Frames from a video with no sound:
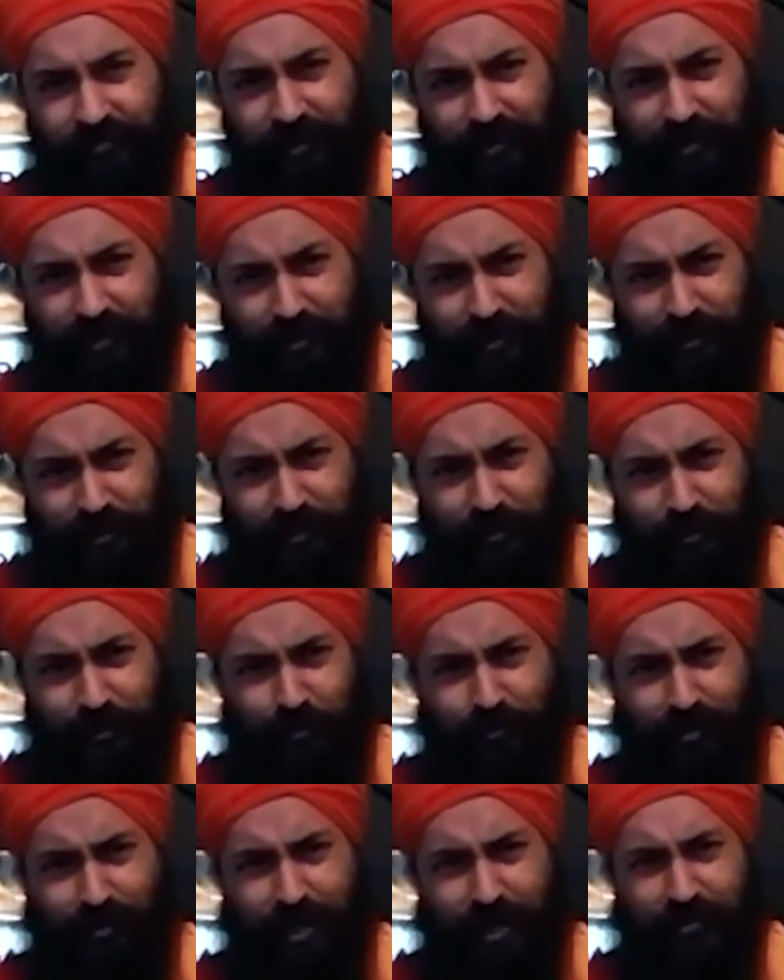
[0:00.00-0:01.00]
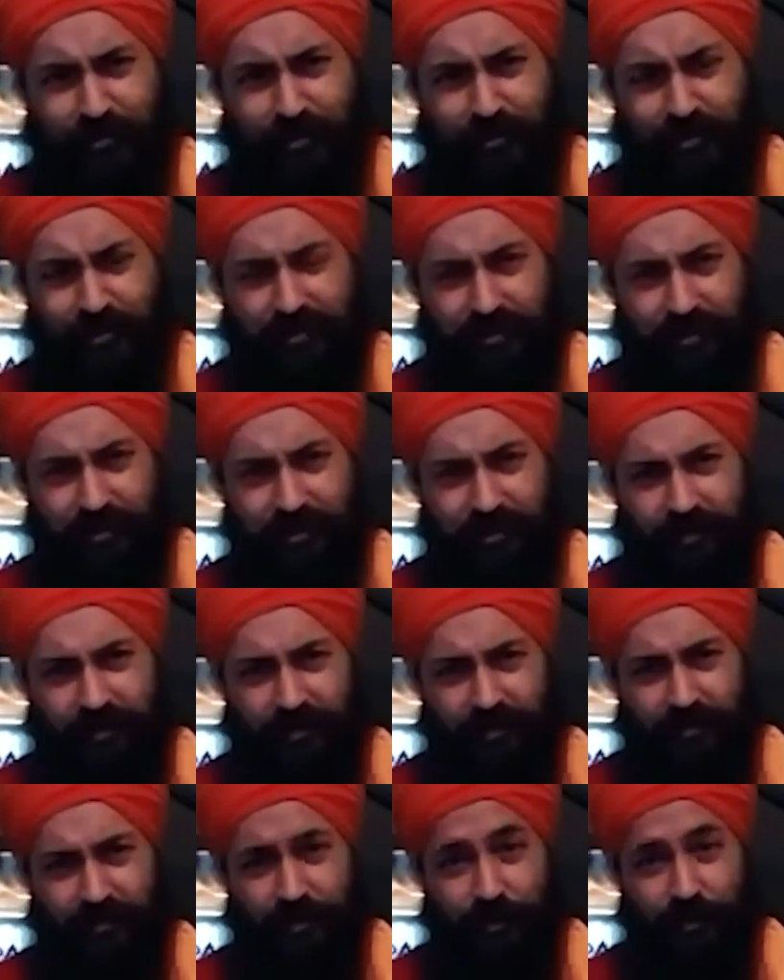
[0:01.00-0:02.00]
And she's so vast.
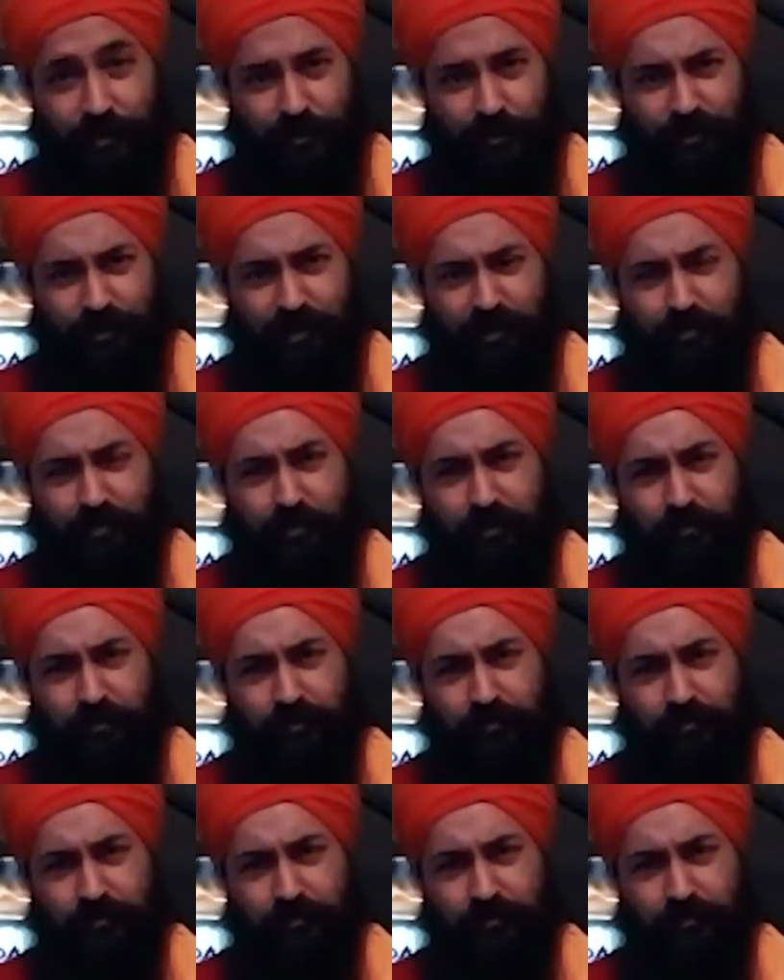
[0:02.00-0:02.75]
She's so deep.